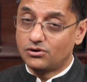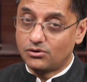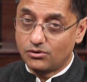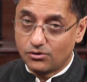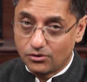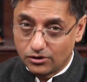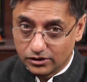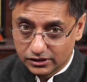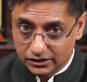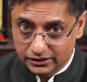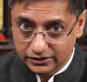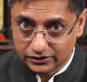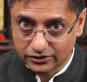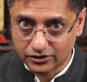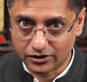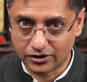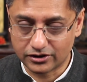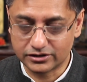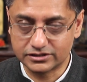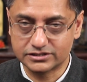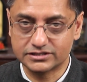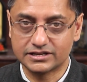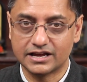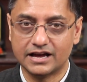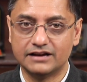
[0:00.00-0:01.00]
all the
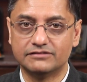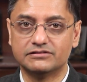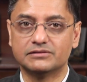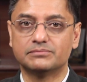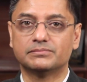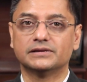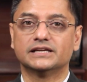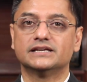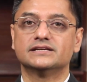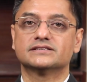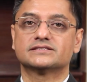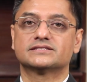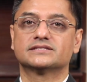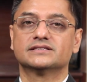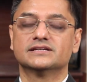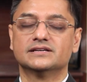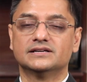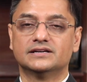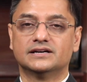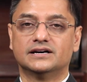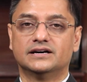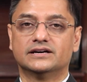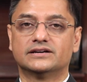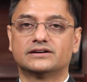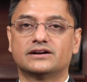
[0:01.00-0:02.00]
gods have a place
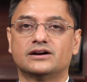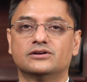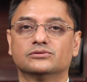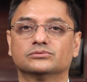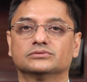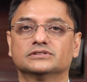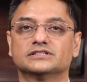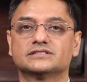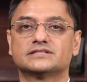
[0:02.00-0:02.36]
around